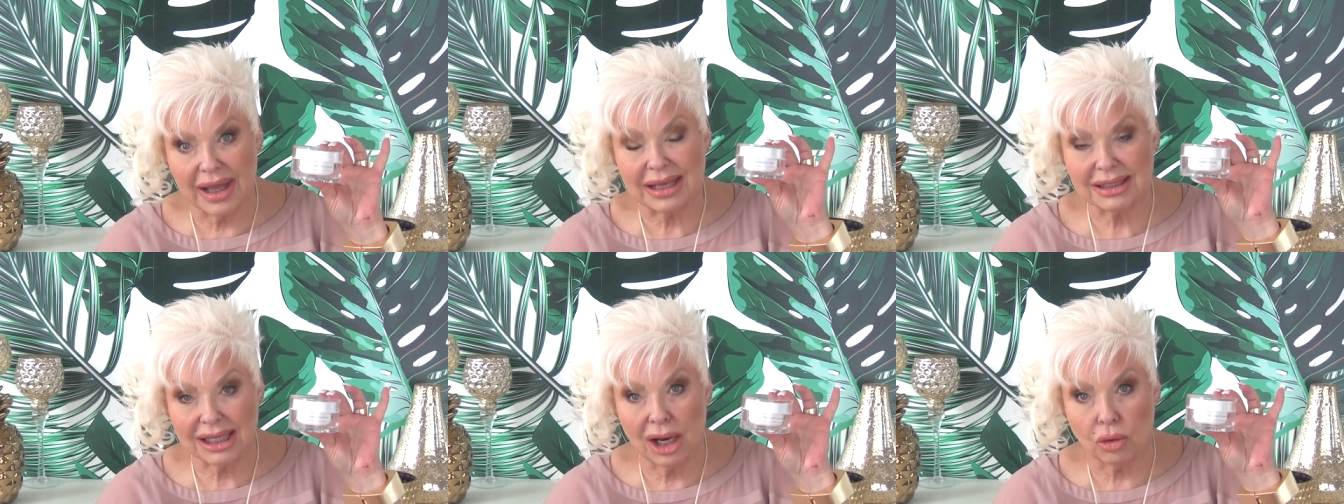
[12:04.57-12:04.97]

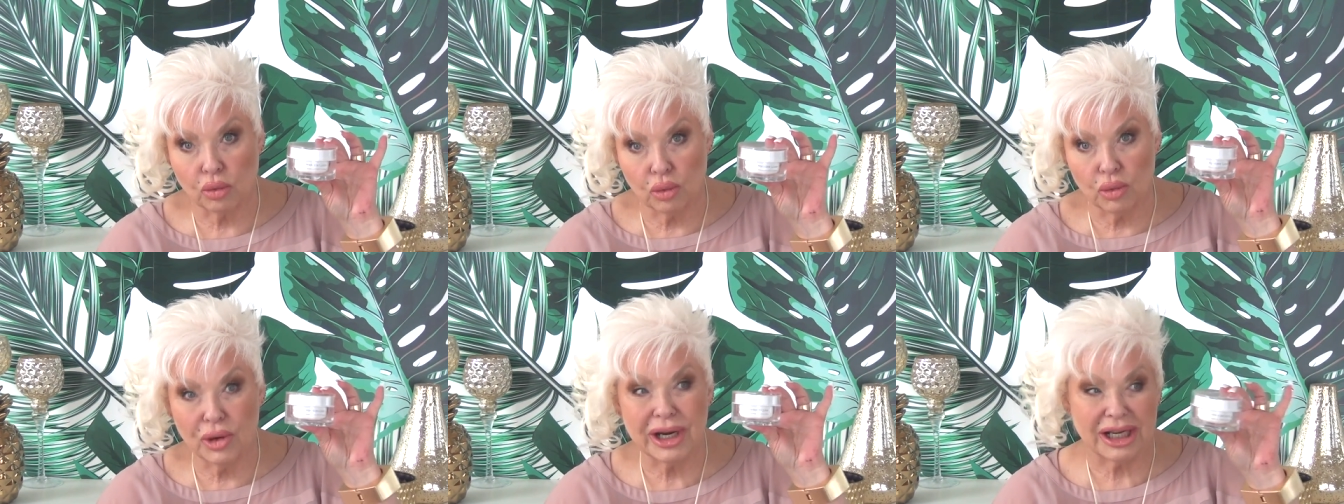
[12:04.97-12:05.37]
that's how
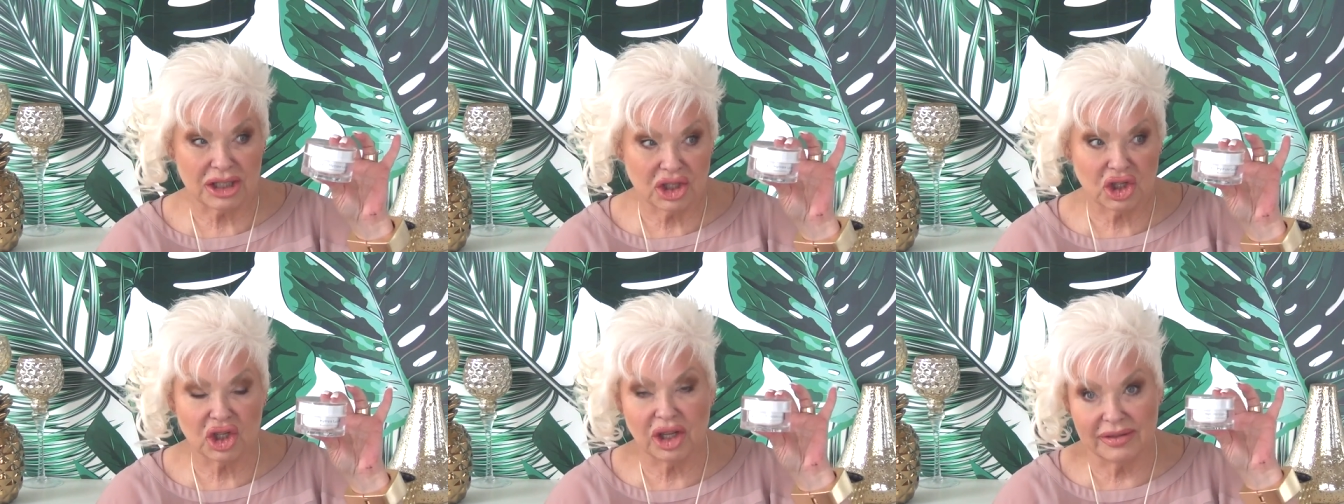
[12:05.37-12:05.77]

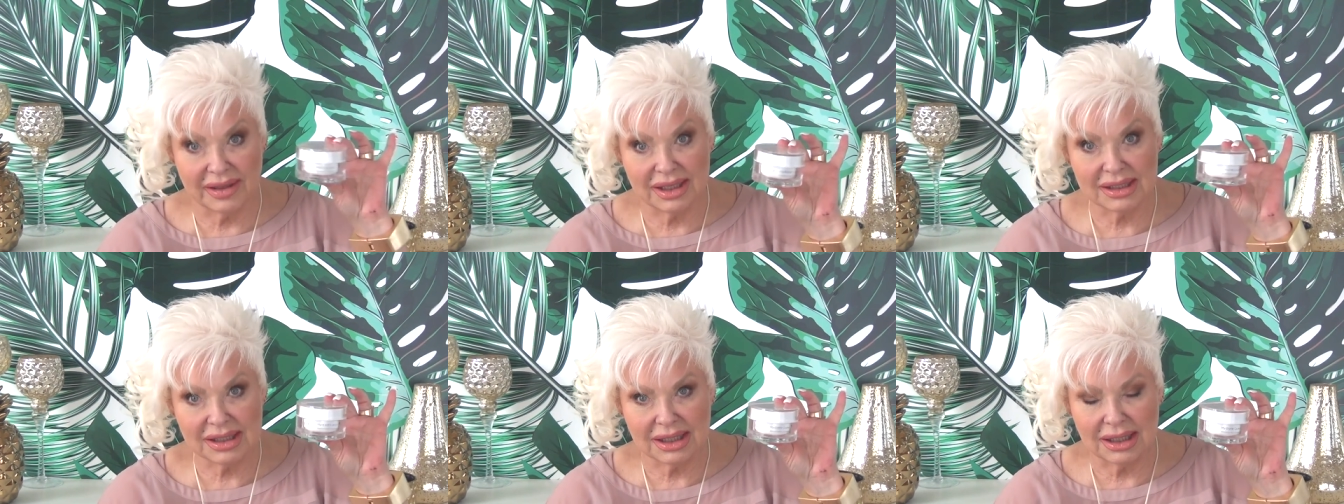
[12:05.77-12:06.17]
rich
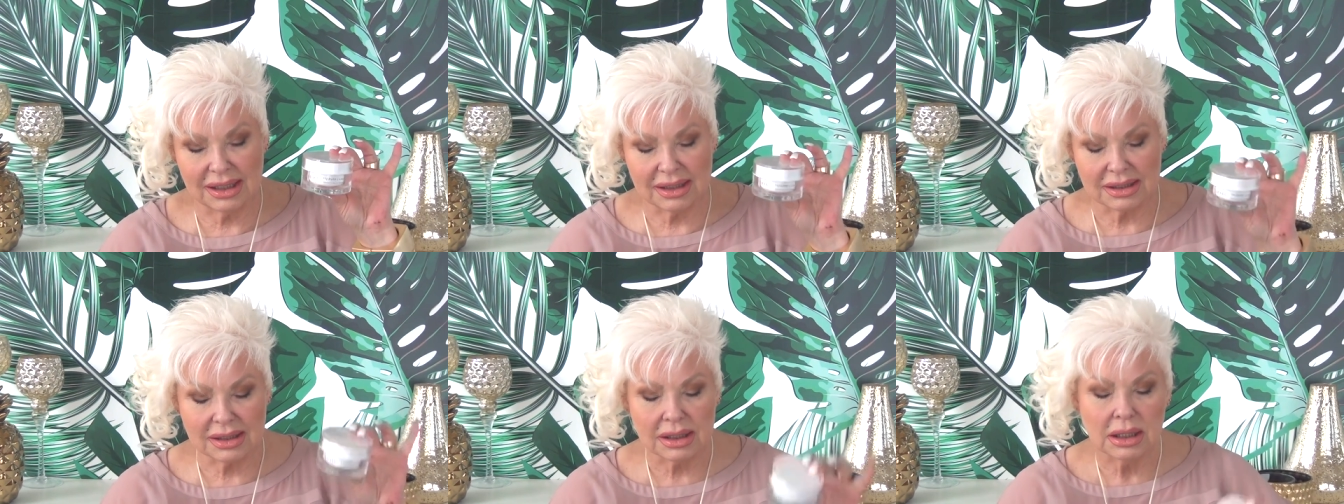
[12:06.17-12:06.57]
this
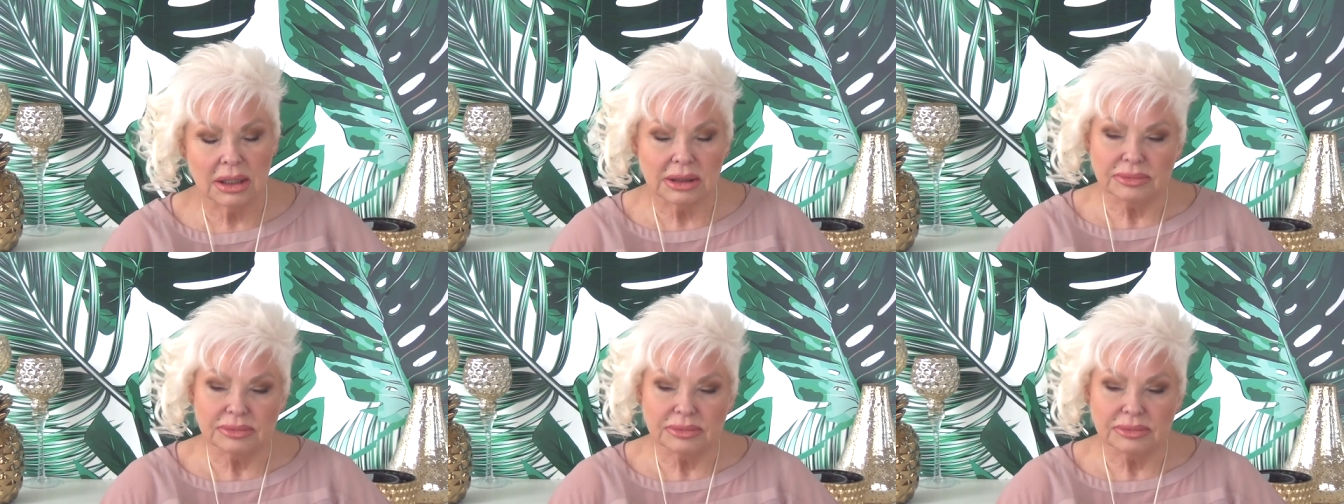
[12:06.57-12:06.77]
is